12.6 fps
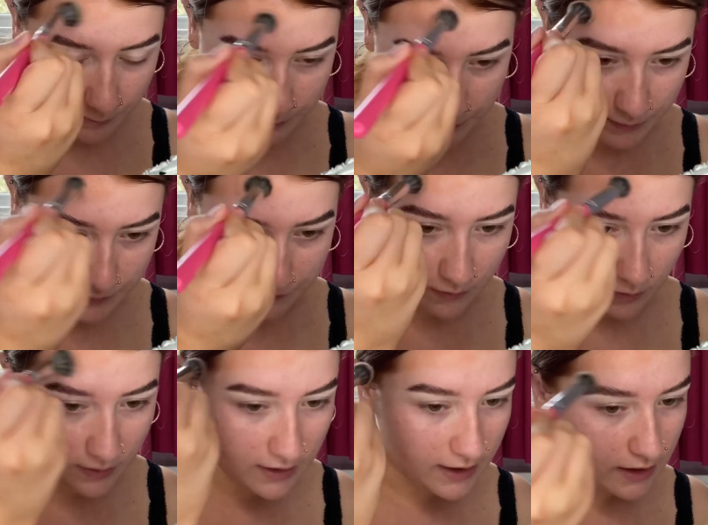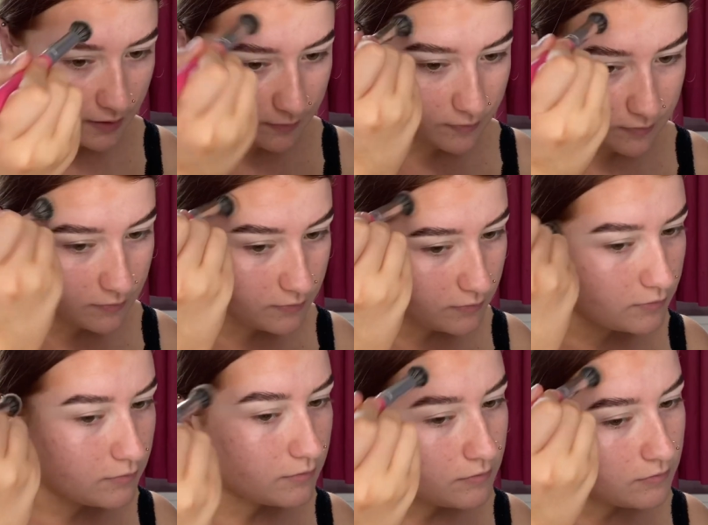before
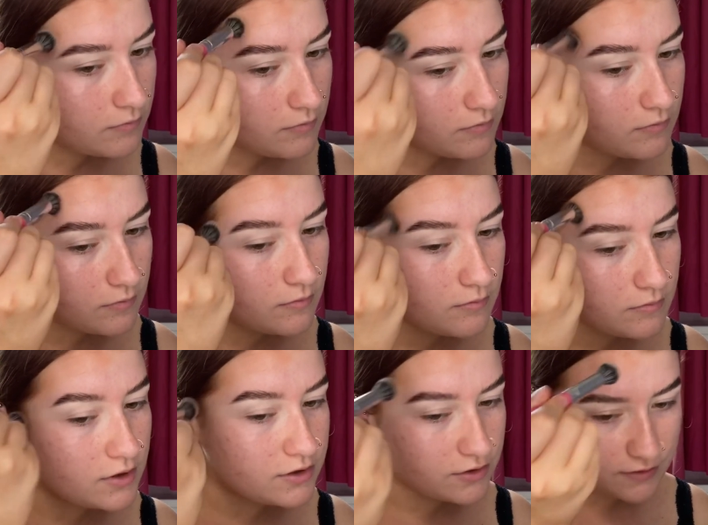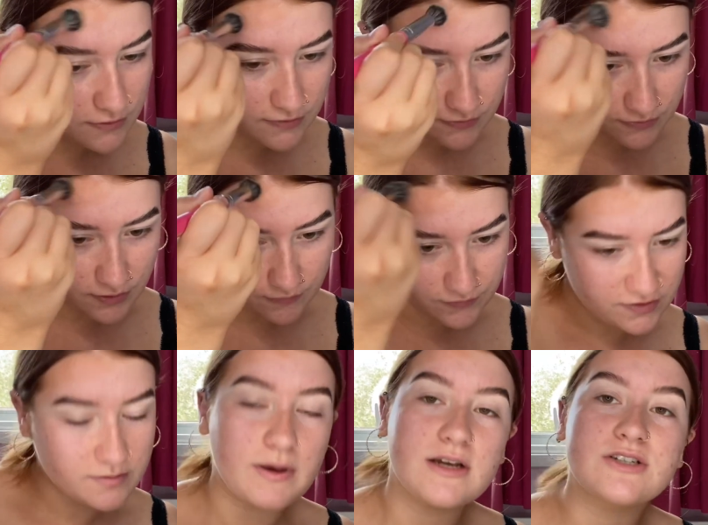you do this and stuff, just
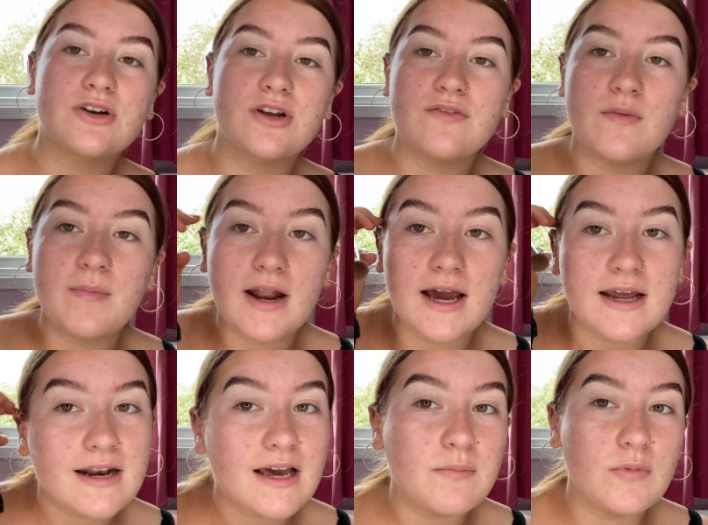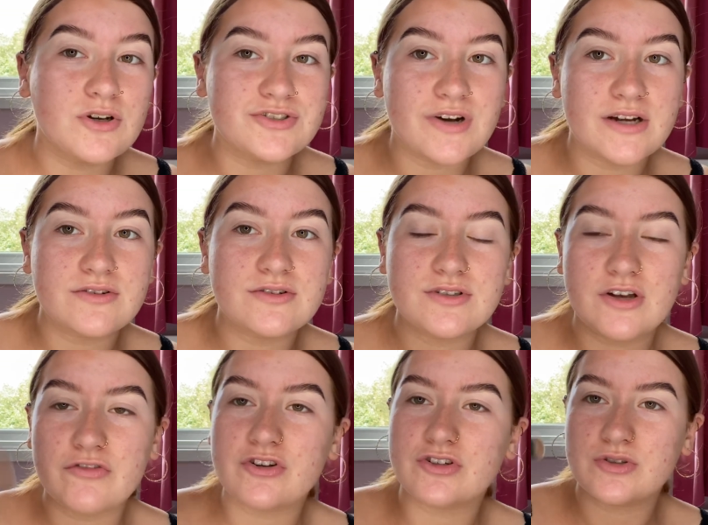make sure you've applied like moisturizer and stuff,
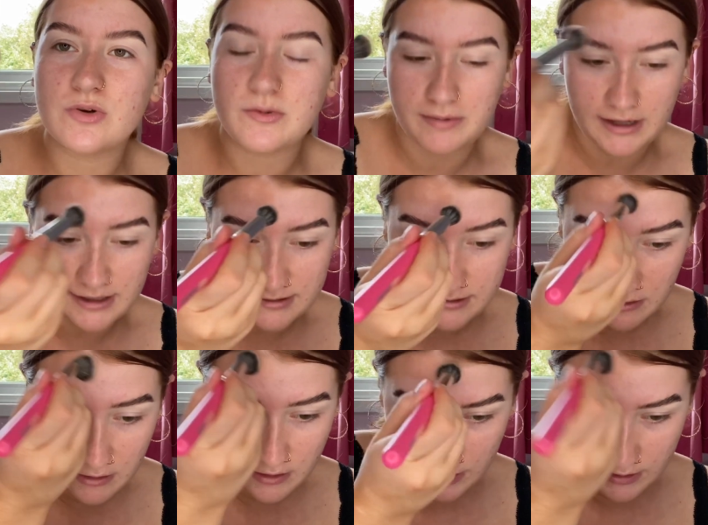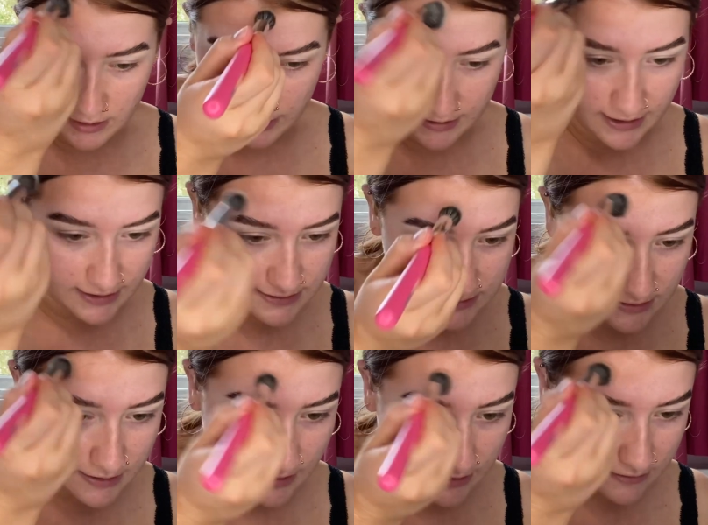just so it blends
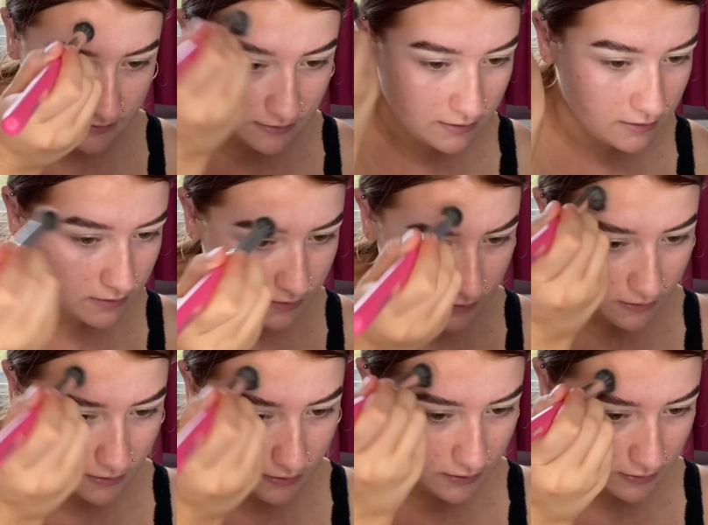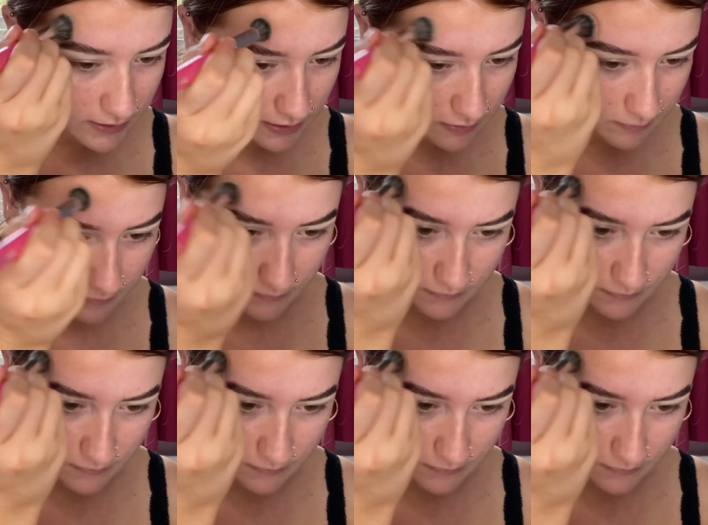nicely in and